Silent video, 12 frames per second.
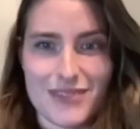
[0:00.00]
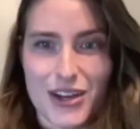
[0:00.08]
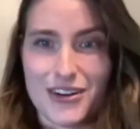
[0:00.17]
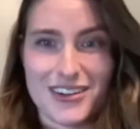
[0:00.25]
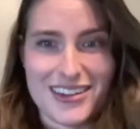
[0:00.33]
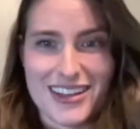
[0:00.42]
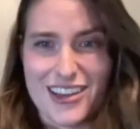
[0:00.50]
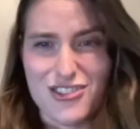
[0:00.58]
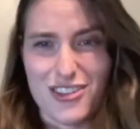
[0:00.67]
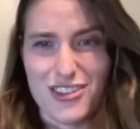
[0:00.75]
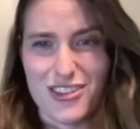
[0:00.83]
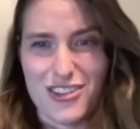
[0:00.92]
aren't
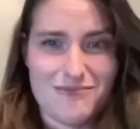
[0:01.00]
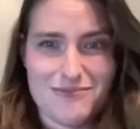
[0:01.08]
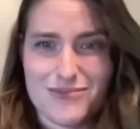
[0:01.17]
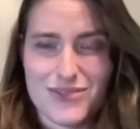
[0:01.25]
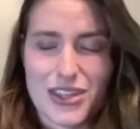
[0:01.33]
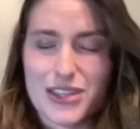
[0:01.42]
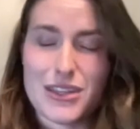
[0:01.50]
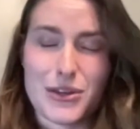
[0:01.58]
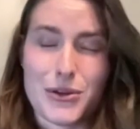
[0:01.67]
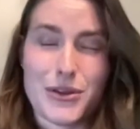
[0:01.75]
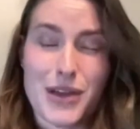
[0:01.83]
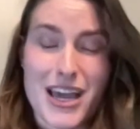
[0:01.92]
actually they
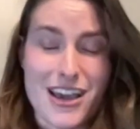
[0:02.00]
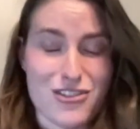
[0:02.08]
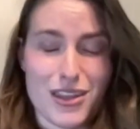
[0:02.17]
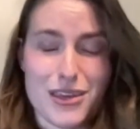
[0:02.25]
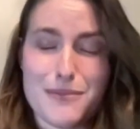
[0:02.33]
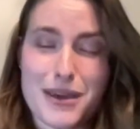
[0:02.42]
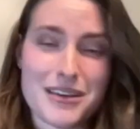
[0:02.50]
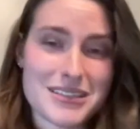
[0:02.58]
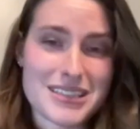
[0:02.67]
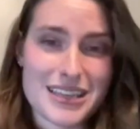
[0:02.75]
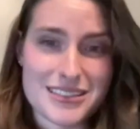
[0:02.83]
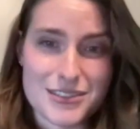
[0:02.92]
don't actually make us
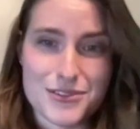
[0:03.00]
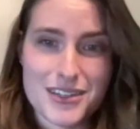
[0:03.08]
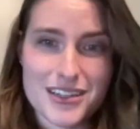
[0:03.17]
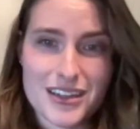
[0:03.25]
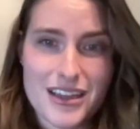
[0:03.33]
that different.